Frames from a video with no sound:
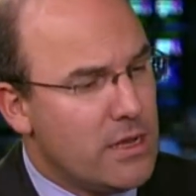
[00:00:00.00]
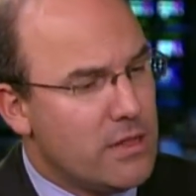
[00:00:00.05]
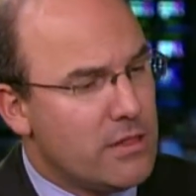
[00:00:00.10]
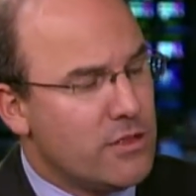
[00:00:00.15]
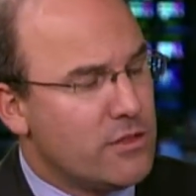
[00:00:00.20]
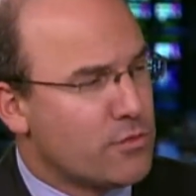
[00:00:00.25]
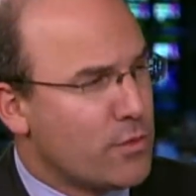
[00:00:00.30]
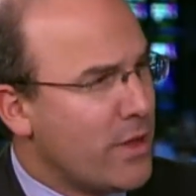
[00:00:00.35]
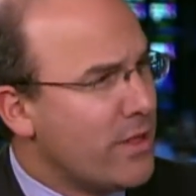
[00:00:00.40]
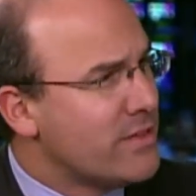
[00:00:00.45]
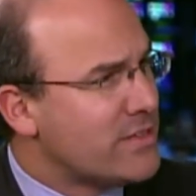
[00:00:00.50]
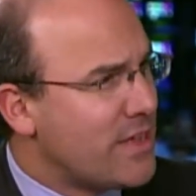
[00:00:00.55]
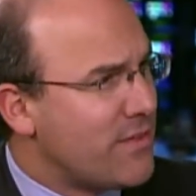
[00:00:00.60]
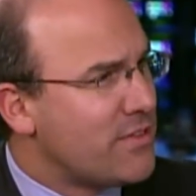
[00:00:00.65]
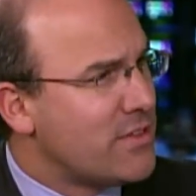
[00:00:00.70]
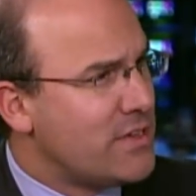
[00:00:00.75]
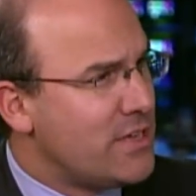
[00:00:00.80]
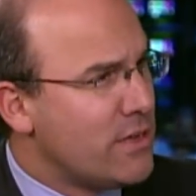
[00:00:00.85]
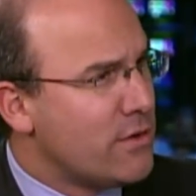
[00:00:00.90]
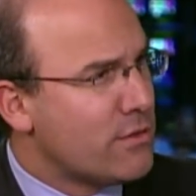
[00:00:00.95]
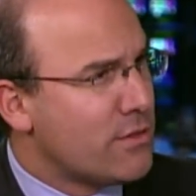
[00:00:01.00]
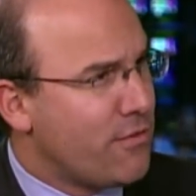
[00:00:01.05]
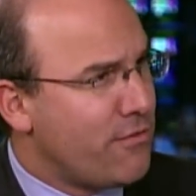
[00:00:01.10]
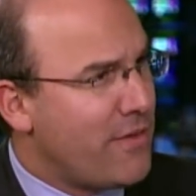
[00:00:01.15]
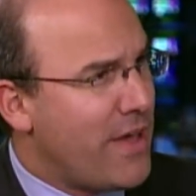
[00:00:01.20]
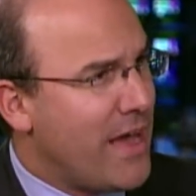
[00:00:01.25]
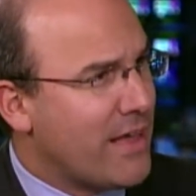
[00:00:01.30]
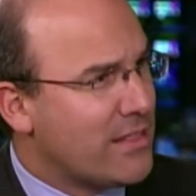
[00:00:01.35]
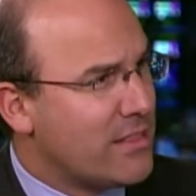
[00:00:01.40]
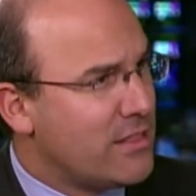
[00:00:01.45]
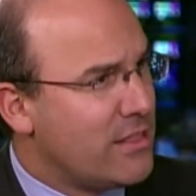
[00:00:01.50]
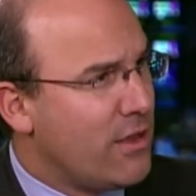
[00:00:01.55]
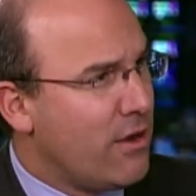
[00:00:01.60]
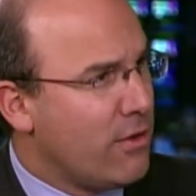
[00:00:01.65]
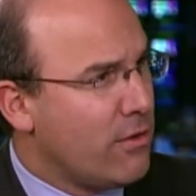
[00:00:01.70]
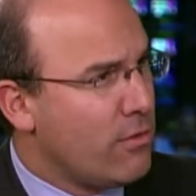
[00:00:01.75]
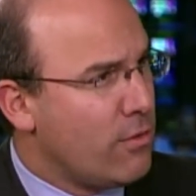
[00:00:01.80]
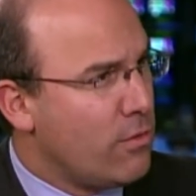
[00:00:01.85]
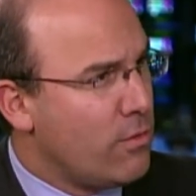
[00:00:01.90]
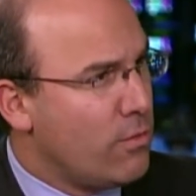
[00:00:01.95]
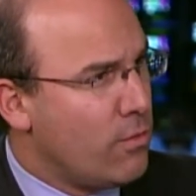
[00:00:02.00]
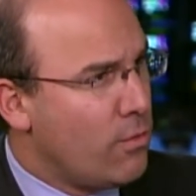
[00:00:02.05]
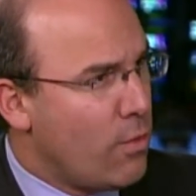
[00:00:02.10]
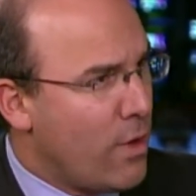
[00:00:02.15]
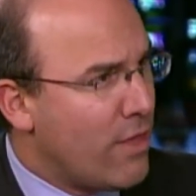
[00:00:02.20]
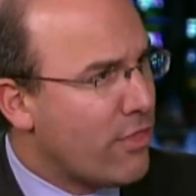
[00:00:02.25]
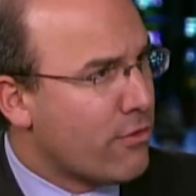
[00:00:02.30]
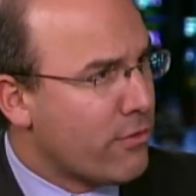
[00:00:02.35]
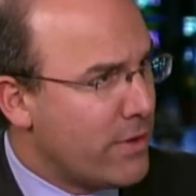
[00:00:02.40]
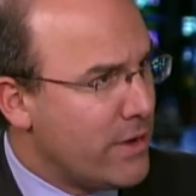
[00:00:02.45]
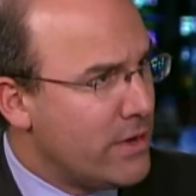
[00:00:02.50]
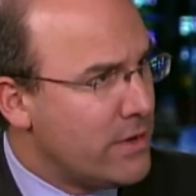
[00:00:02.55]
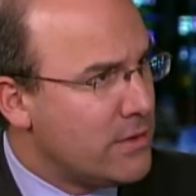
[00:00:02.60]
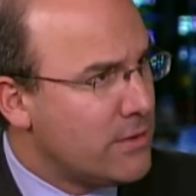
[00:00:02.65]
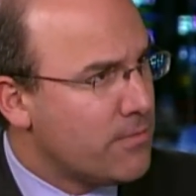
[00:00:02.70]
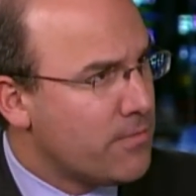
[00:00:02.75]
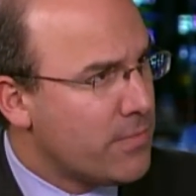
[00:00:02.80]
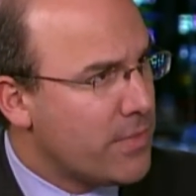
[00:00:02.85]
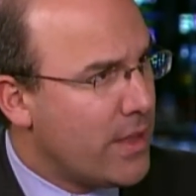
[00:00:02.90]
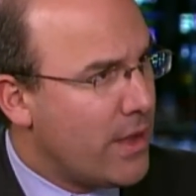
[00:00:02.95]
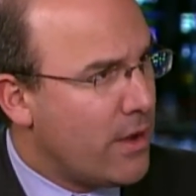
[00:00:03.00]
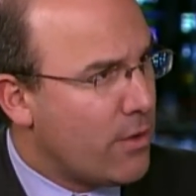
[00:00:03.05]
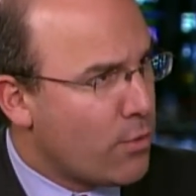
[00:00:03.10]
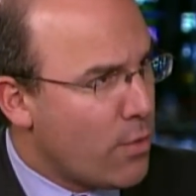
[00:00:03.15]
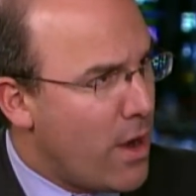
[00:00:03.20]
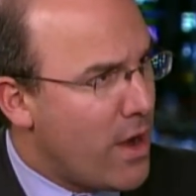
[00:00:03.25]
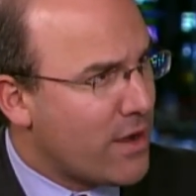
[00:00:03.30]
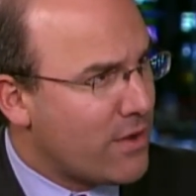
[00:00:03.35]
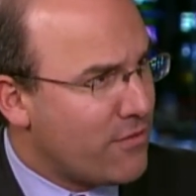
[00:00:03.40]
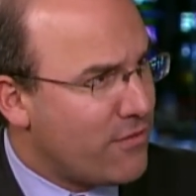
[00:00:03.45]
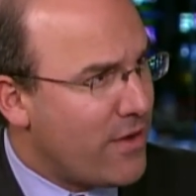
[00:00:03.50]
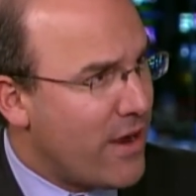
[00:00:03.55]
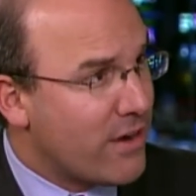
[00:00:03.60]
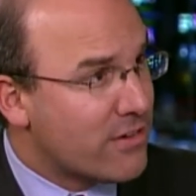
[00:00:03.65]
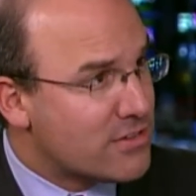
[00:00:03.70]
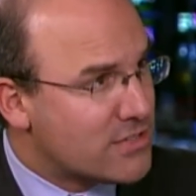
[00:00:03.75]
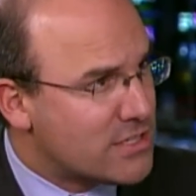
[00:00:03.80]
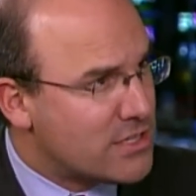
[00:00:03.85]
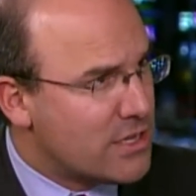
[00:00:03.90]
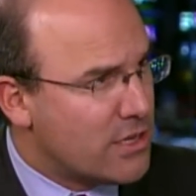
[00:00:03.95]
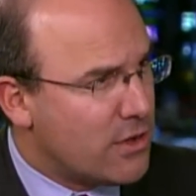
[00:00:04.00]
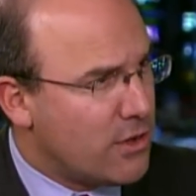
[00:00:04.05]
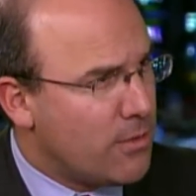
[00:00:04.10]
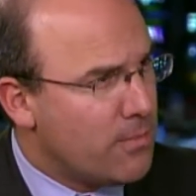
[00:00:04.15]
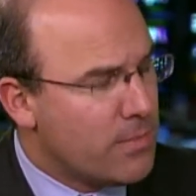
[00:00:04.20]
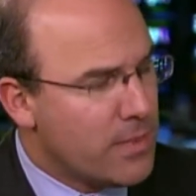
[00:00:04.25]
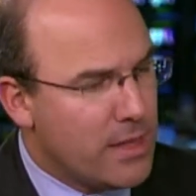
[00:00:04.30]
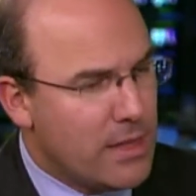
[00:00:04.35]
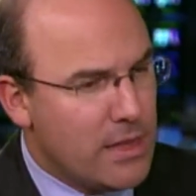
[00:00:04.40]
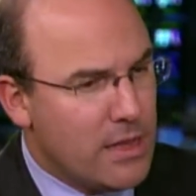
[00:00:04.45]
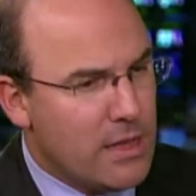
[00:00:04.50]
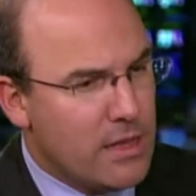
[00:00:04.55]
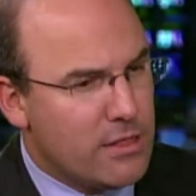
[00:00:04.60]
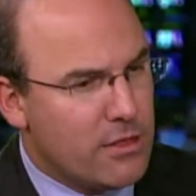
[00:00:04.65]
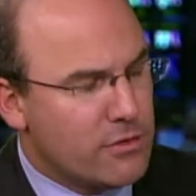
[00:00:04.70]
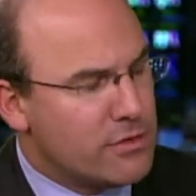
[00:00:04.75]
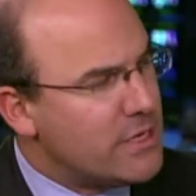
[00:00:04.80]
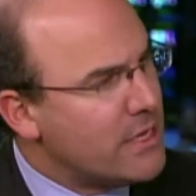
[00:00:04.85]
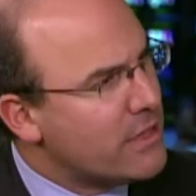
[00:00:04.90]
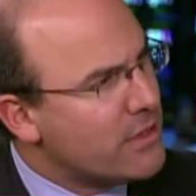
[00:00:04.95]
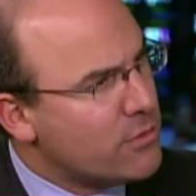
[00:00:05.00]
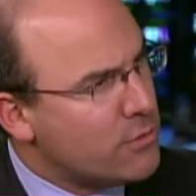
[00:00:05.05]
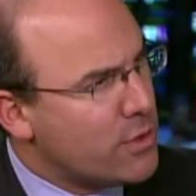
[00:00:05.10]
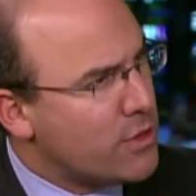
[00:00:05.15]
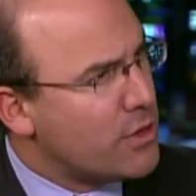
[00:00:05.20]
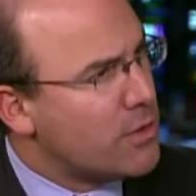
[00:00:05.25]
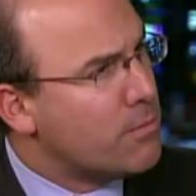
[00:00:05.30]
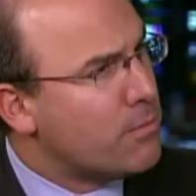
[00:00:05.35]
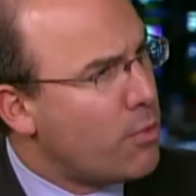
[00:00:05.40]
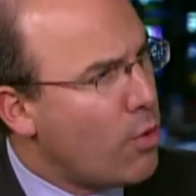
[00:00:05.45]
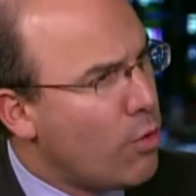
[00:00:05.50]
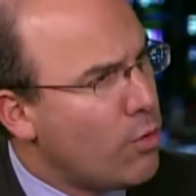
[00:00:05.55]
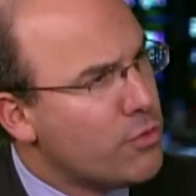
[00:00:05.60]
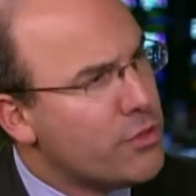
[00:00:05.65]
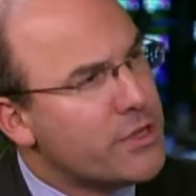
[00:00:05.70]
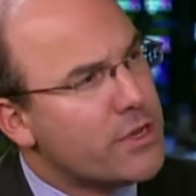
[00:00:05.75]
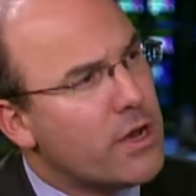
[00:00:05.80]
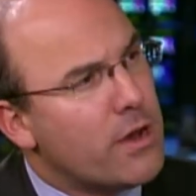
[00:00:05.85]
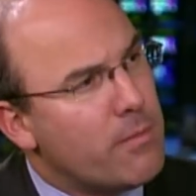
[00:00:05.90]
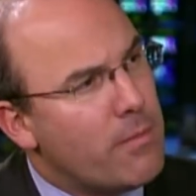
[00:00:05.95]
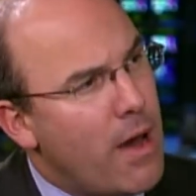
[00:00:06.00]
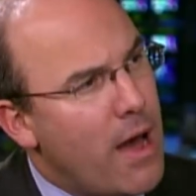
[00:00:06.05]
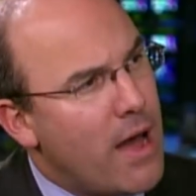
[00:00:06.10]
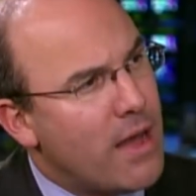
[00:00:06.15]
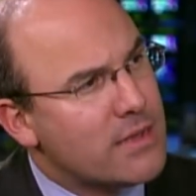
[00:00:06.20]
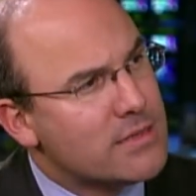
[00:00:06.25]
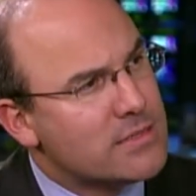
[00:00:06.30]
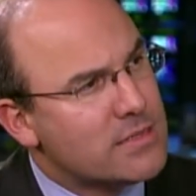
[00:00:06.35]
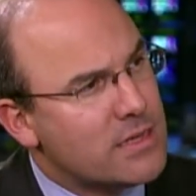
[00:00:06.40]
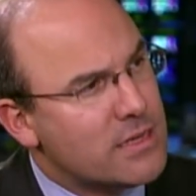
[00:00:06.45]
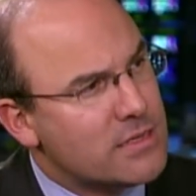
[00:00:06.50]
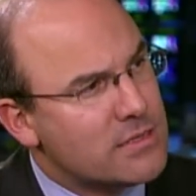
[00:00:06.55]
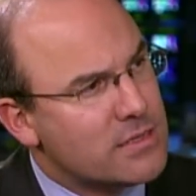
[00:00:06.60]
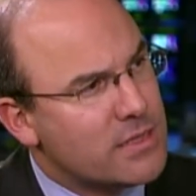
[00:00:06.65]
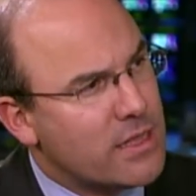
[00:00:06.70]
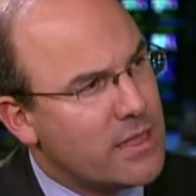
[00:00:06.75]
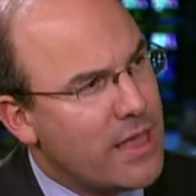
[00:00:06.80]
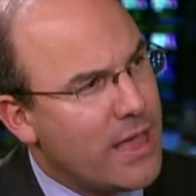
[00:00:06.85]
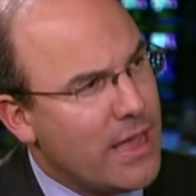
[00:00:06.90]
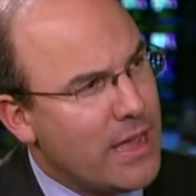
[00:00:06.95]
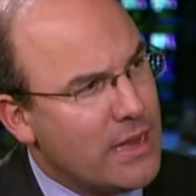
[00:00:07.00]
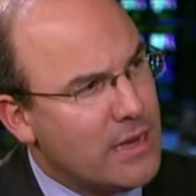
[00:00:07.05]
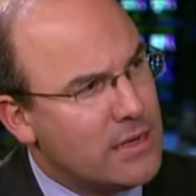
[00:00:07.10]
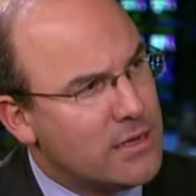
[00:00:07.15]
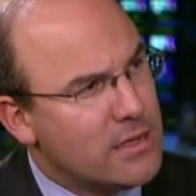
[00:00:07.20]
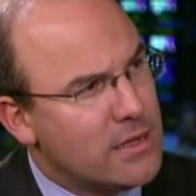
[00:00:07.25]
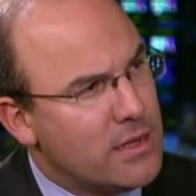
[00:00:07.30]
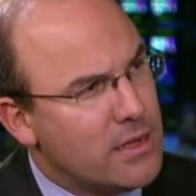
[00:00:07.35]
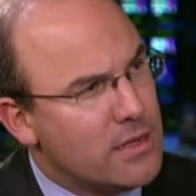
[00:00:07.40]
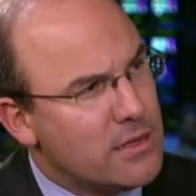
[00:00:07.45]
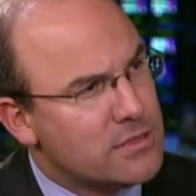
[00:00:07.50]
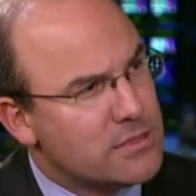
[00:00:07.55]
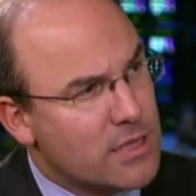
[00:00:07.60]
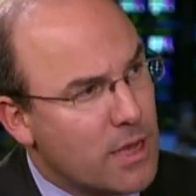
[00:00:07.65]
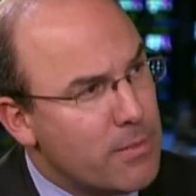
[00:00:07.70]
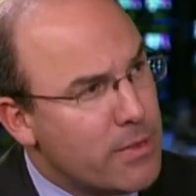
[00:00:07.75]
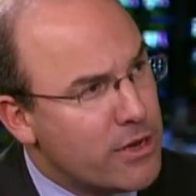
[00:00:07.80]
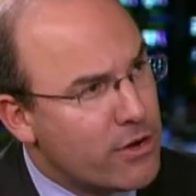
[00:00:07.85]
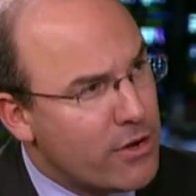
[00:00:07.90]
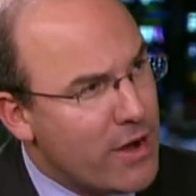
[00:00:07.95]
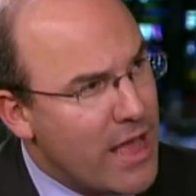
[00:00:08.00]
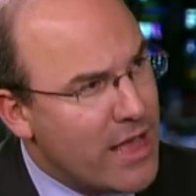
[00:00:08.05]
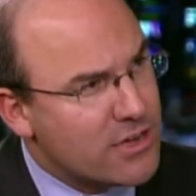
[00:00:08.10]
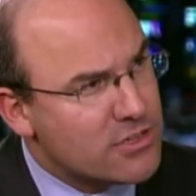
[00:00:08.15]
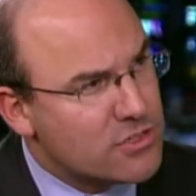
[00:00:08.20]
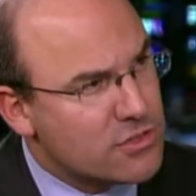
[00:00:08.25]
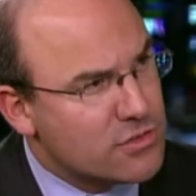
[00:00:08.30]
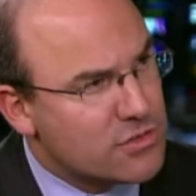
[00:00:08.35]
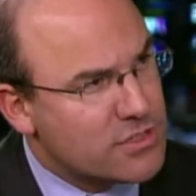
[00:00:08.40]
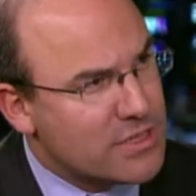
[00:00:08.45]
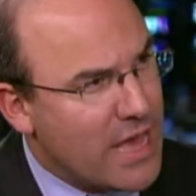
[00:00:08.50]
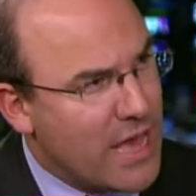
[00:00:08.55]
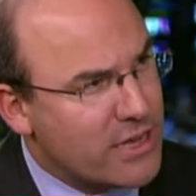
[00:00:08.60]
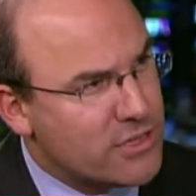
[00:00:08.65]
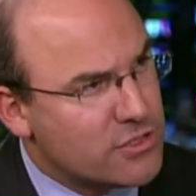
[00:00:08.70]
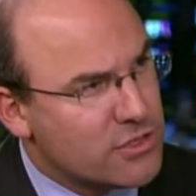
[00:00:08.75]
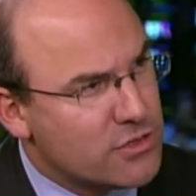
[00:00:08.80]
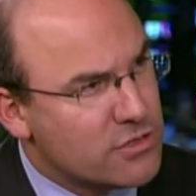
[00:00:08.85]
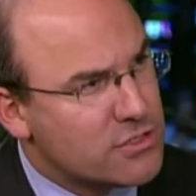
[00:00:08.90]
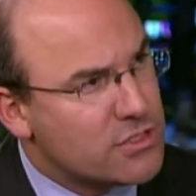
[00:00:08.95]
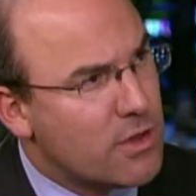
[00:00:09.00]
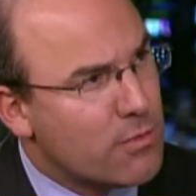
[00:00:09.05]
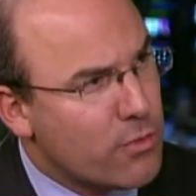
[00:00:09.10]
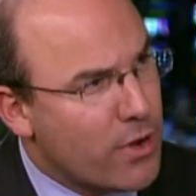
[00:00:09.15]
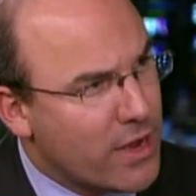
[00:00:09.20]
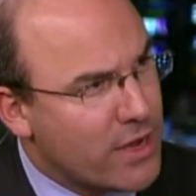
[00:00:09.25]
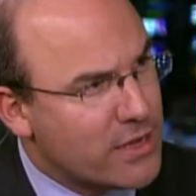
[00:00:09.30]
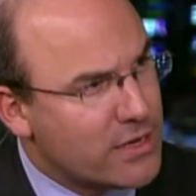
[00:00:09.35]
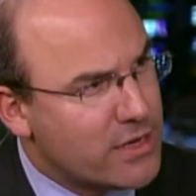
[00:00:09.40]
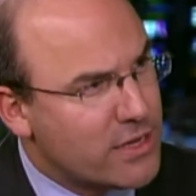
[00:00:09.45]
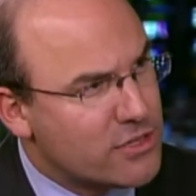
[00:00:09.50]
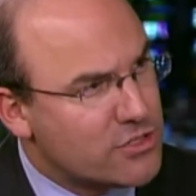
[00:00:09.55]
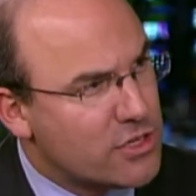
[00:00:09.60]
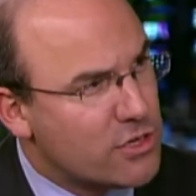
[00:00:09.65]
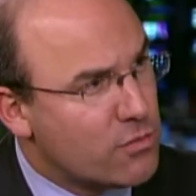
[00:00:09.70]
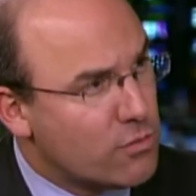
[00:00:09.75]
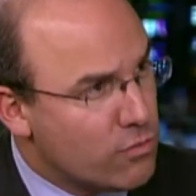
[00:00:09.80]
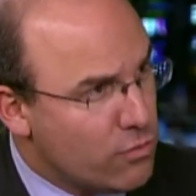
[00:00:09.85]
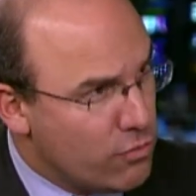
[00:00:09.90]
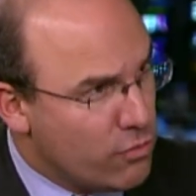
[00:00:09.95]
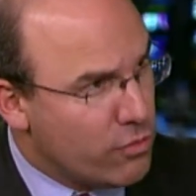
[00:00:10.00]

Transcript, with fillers: The Israelis have to deal with the fact that they're weathering uh, rocket fire still. They're dealing with an emboldened Hamas that has gained some international stature, some recognition.